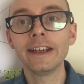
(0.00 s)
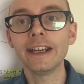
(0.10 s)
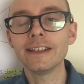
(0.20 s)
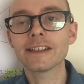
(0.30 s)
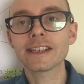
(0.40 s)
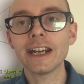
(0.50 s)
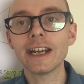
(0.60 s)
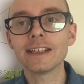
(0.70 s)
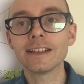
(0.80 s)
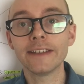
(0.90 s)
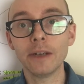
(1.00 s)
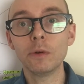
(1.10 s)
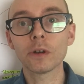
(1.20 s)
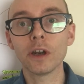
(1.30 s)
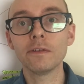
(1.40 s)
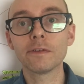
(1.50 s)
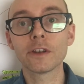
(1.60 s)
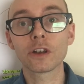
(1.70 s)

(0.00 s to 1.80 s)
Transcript: Instead, they will go for the